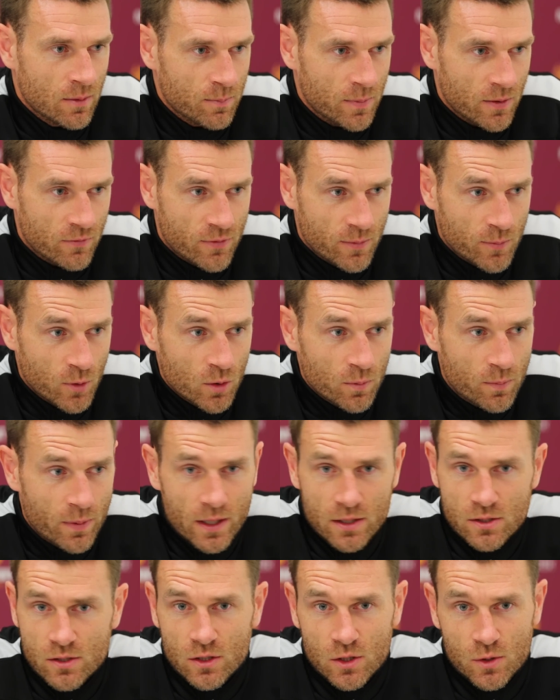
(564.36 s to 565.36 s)
But from my own
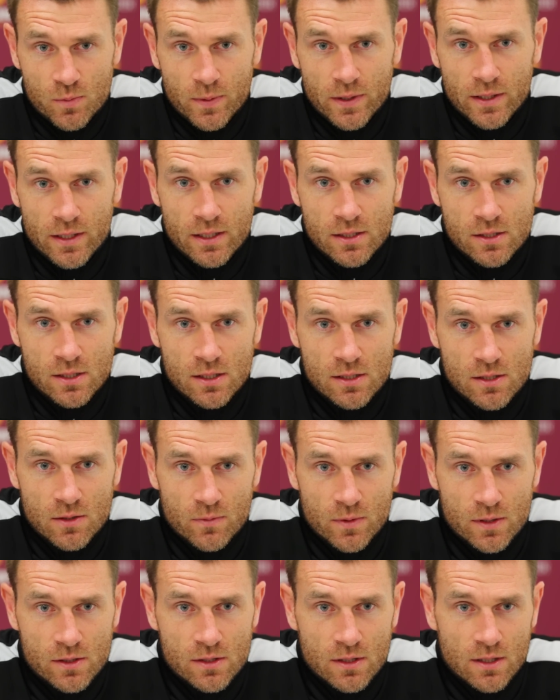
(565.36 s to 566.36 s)
personal experiences,
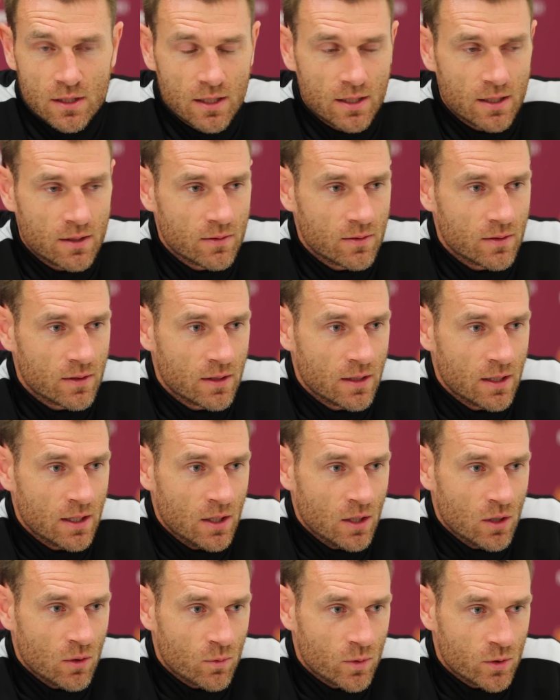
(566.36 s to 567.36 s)
it was
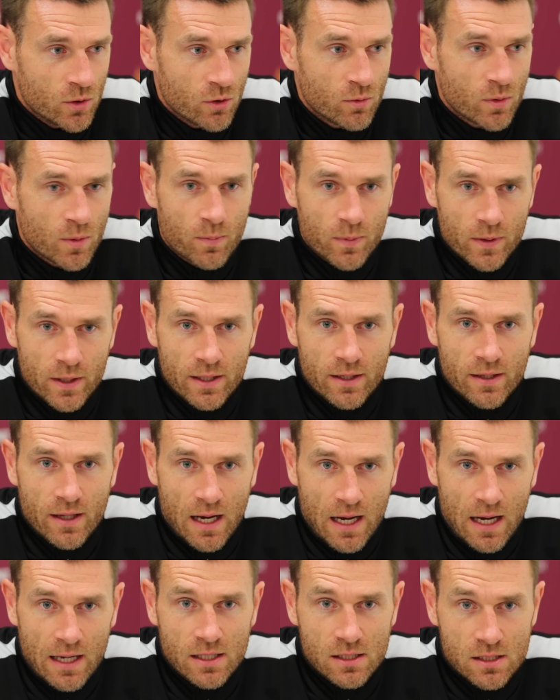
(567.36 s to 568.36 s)
when you were playing at
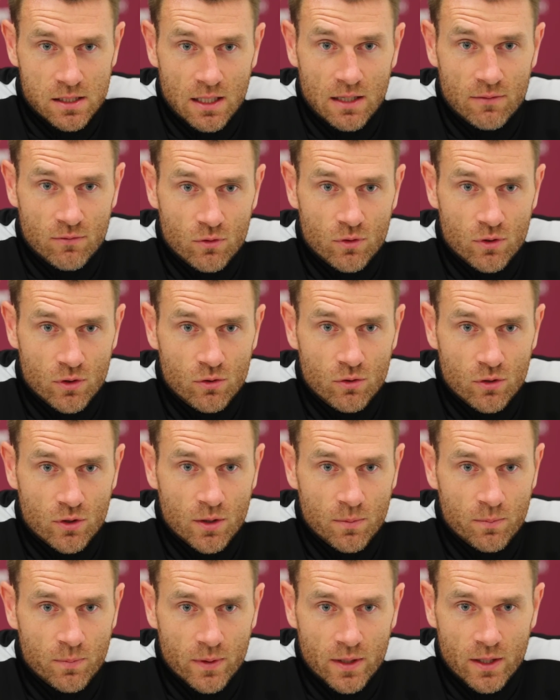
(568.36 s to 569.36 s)
the highest level that you
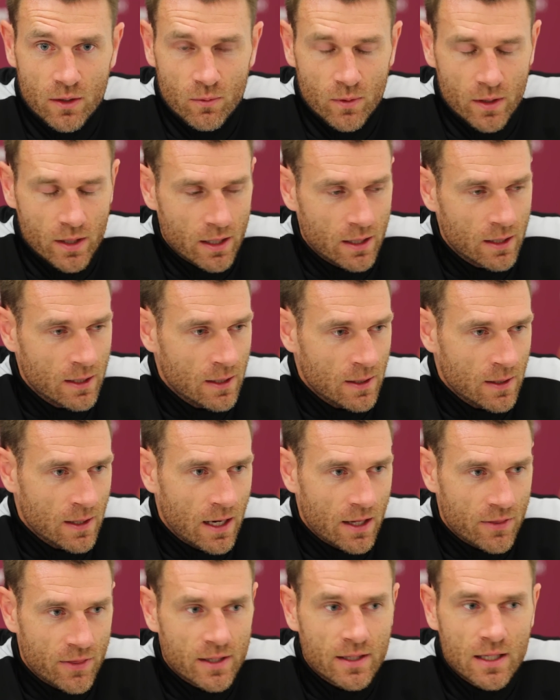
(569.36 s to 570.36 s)
can play with. I
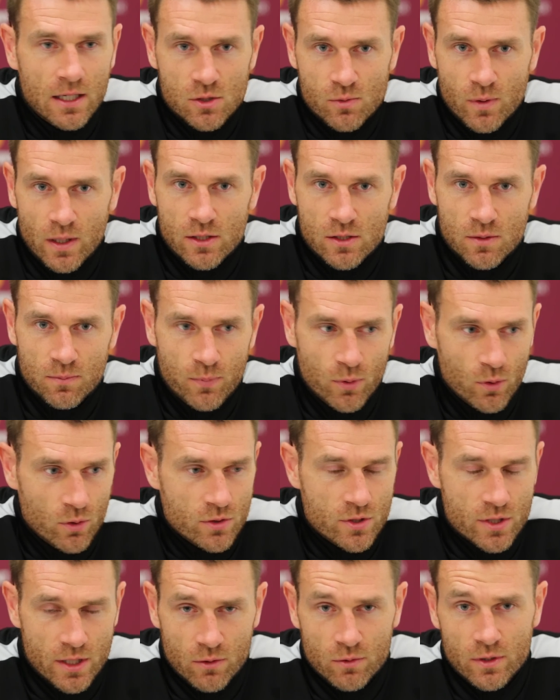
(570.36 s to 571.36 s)
think that's why it's
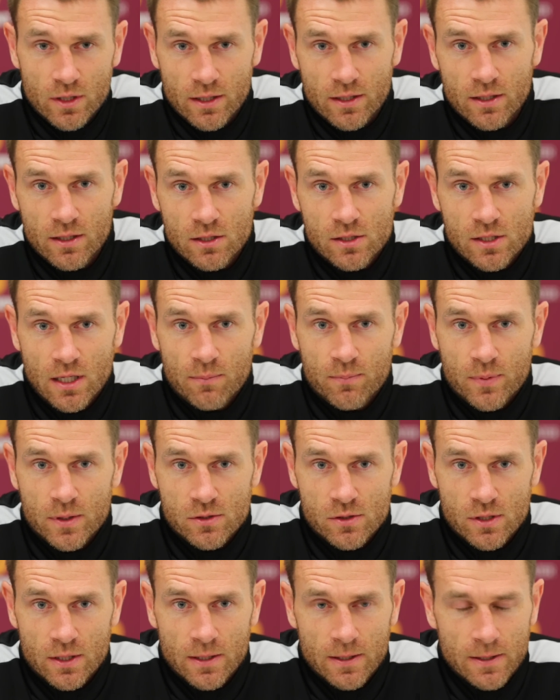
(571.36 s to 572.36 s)
important Celtic are in the
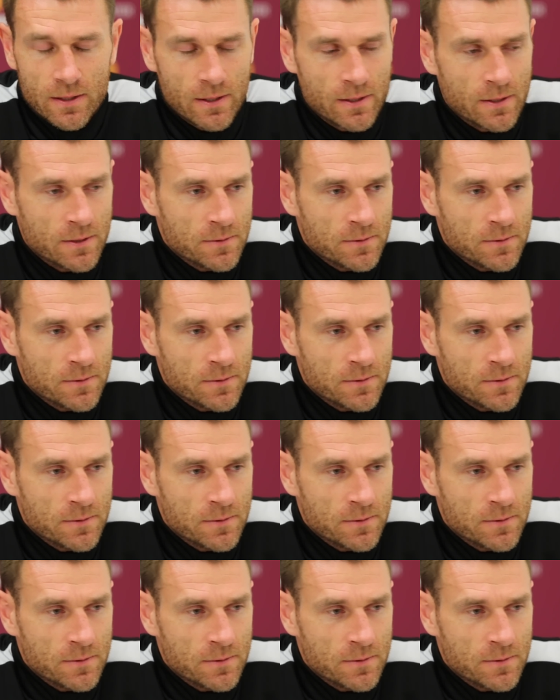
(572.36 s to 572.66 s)
Champions League.